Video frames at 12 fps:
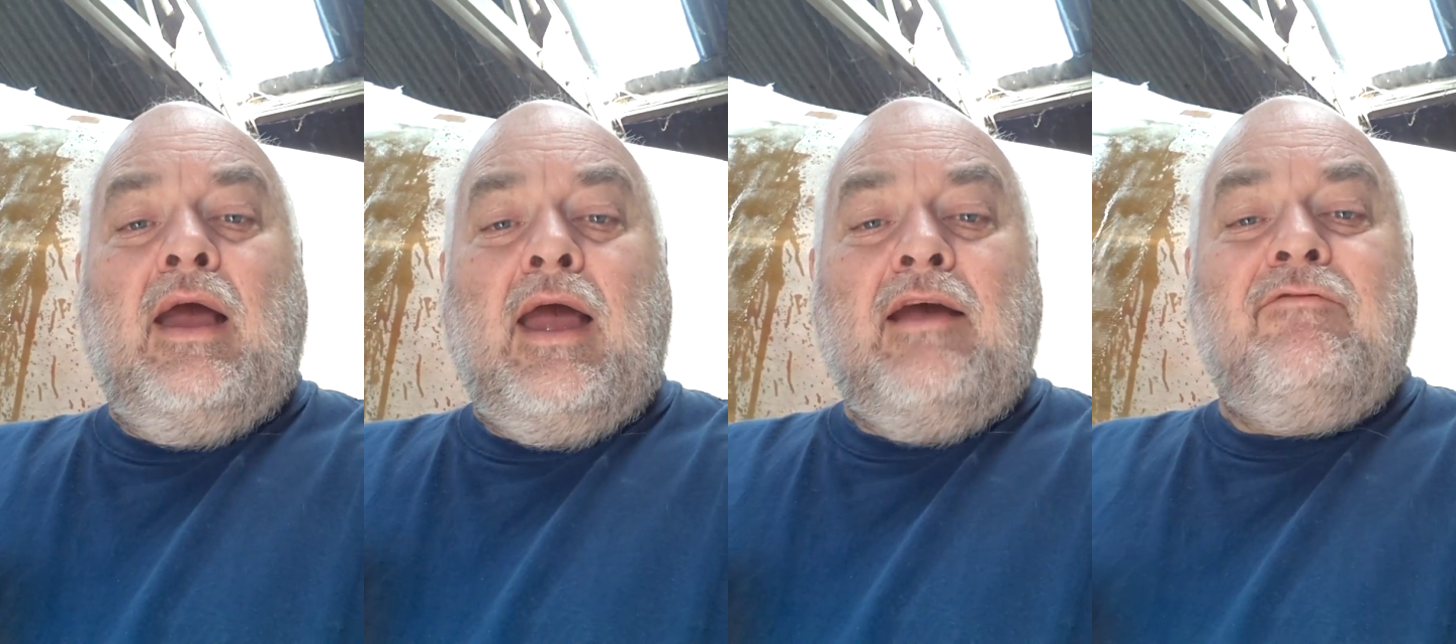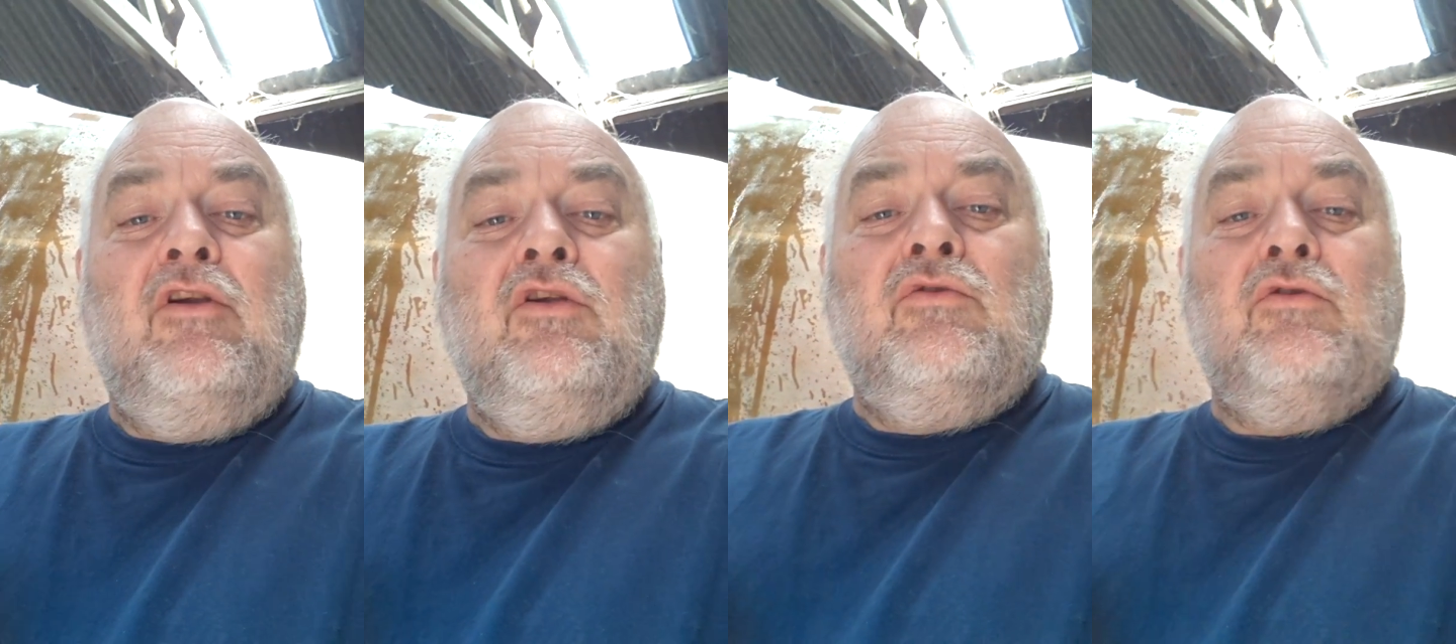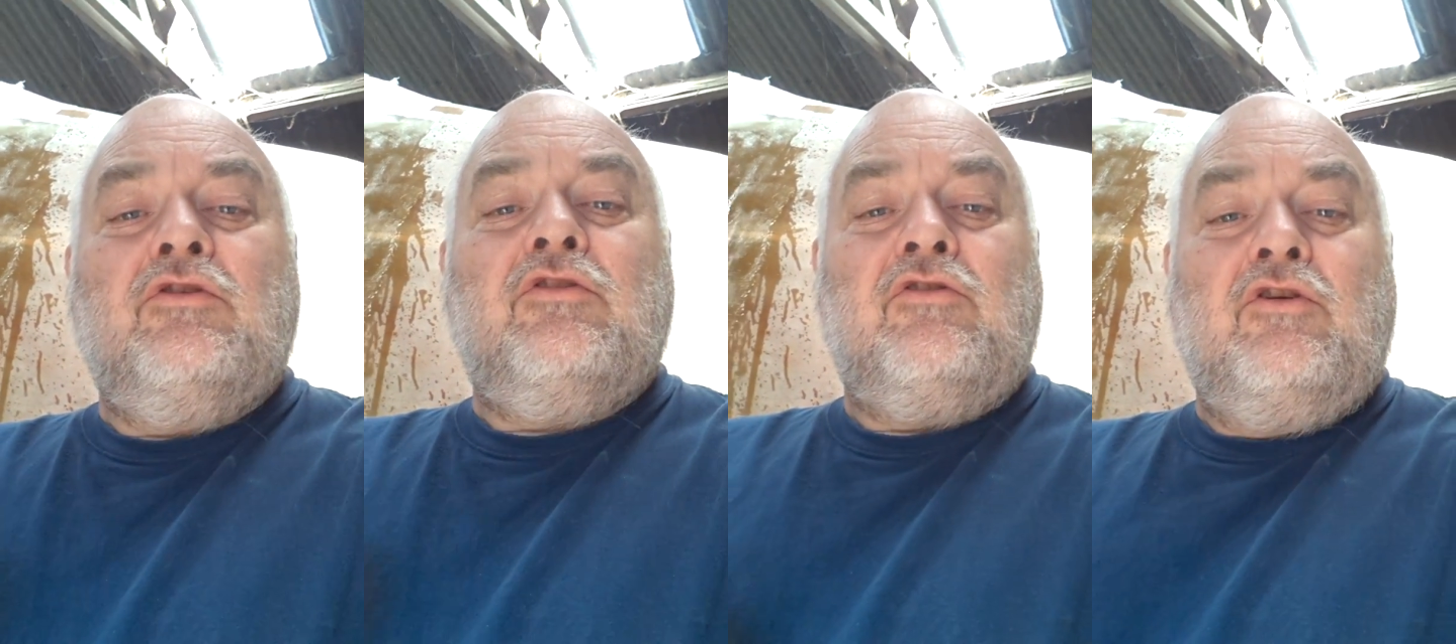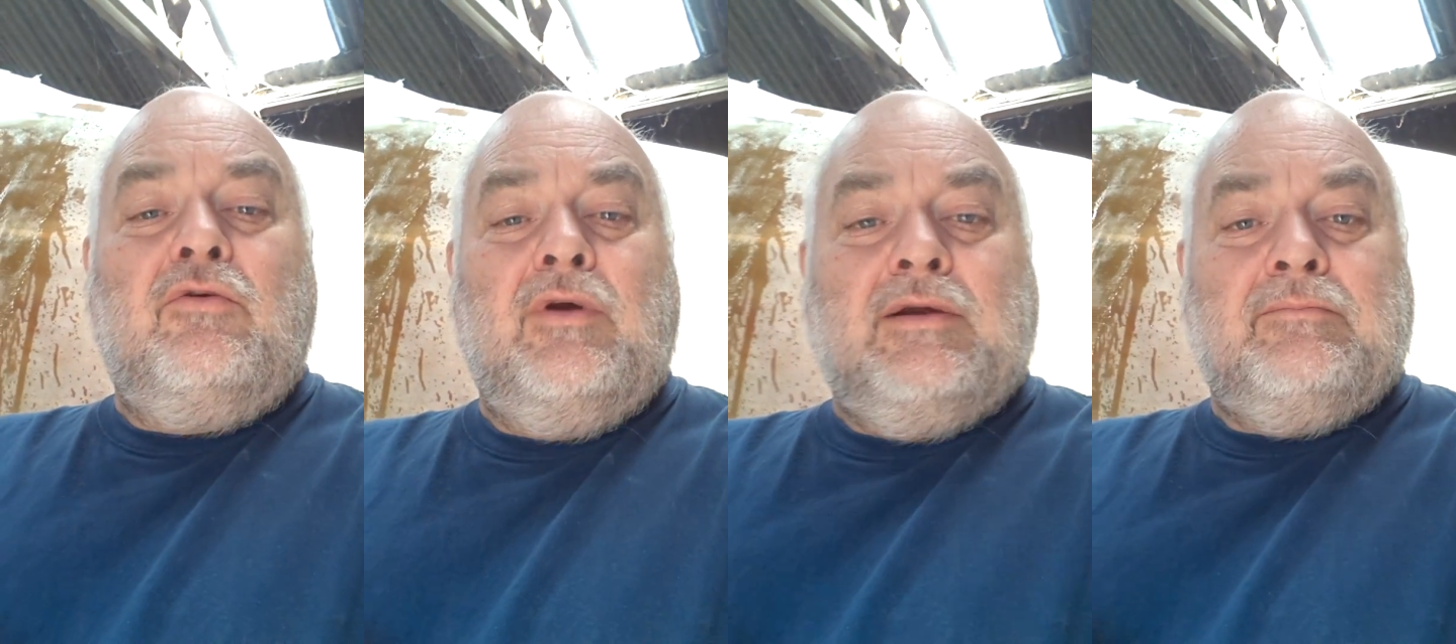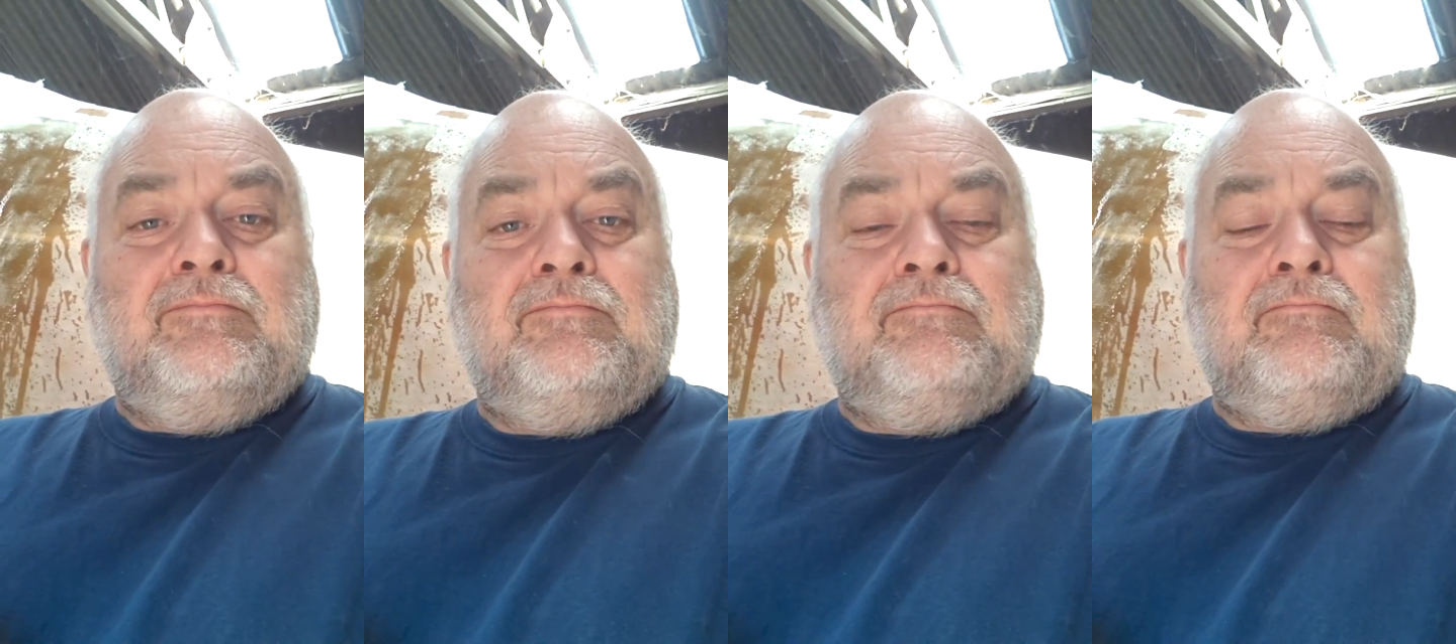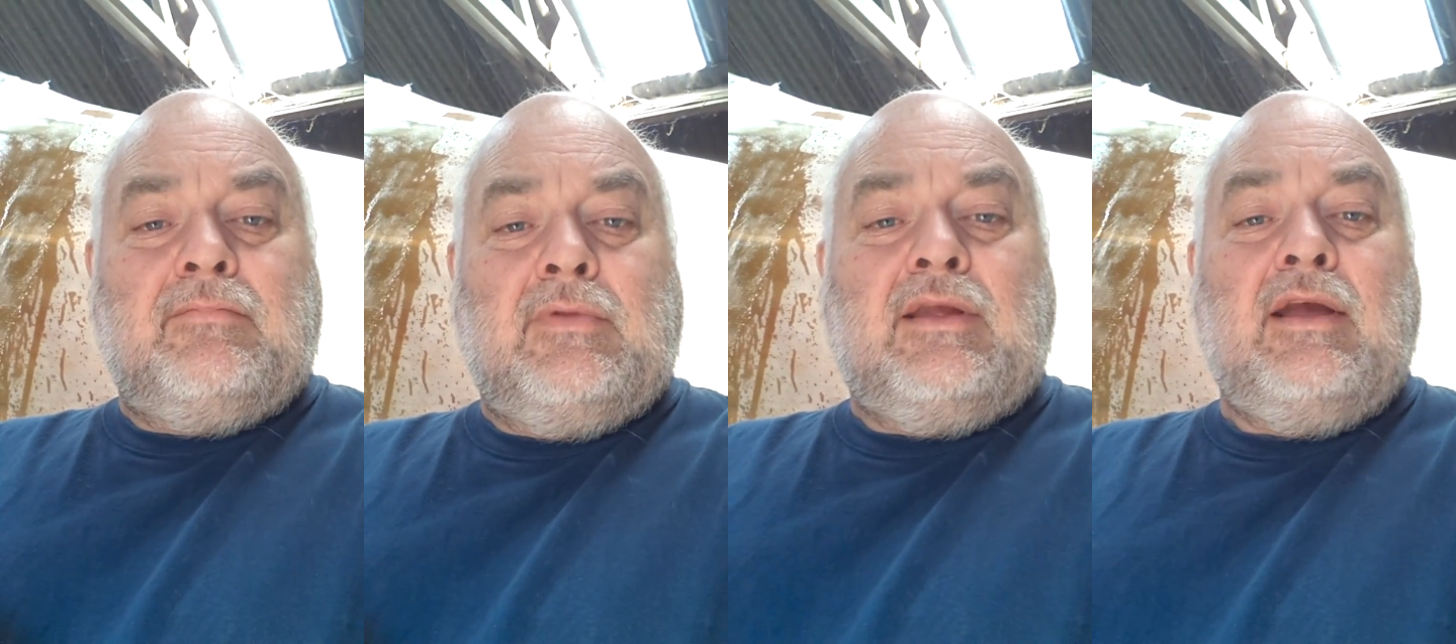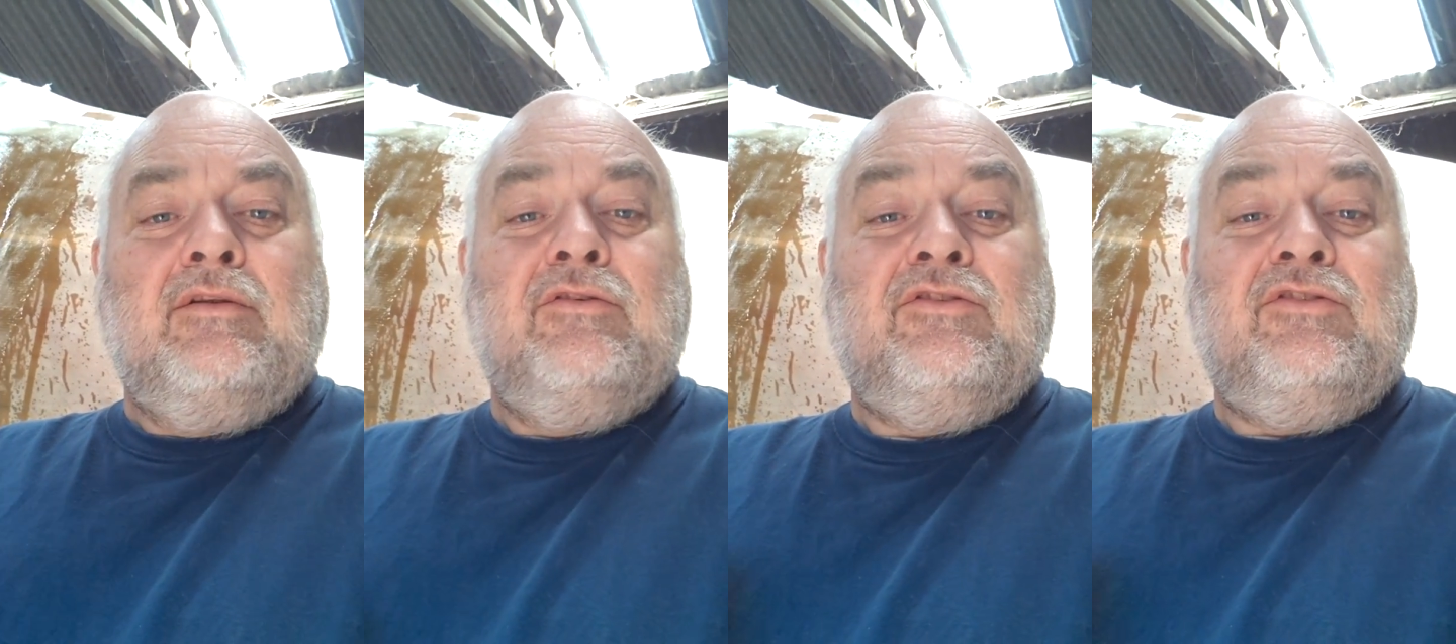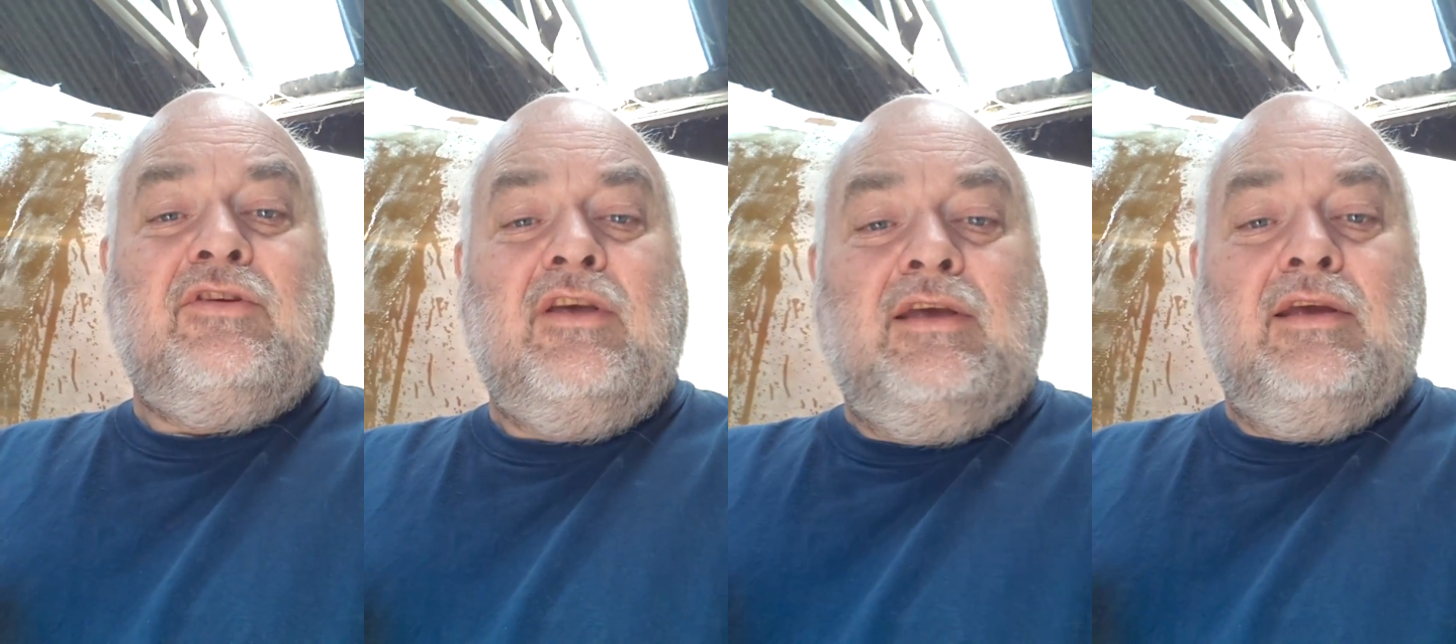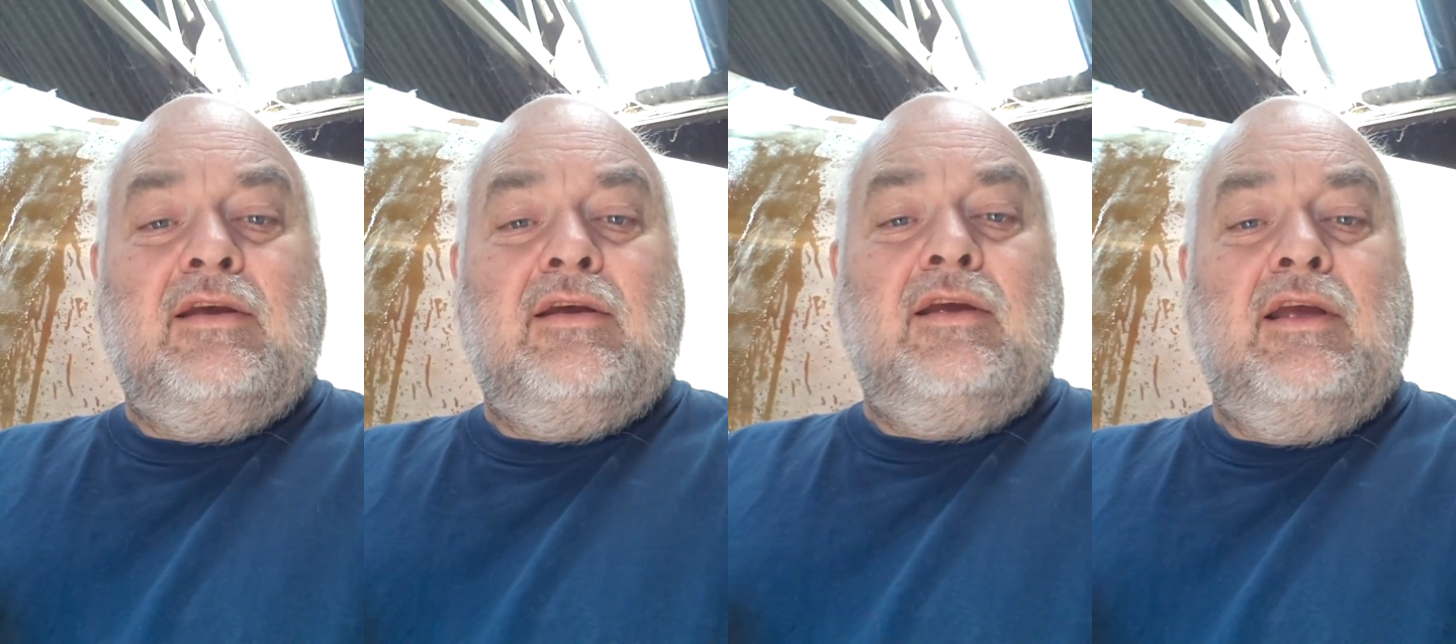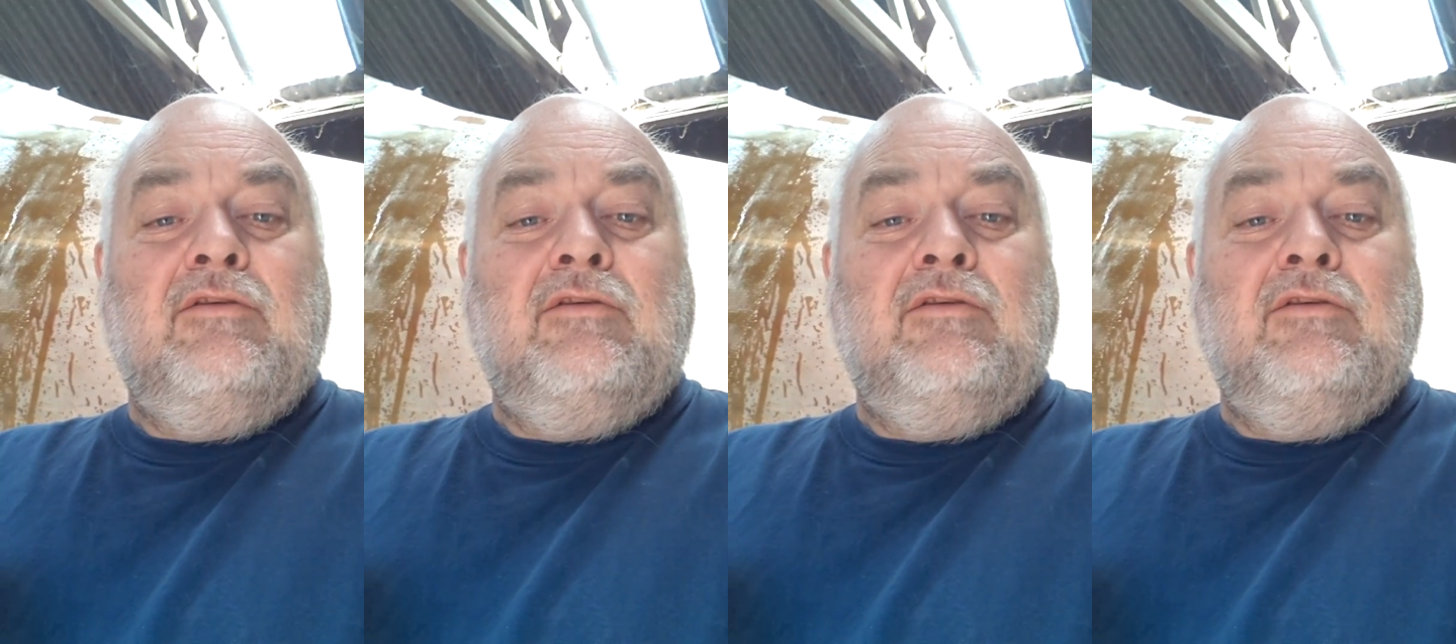have a look through it and see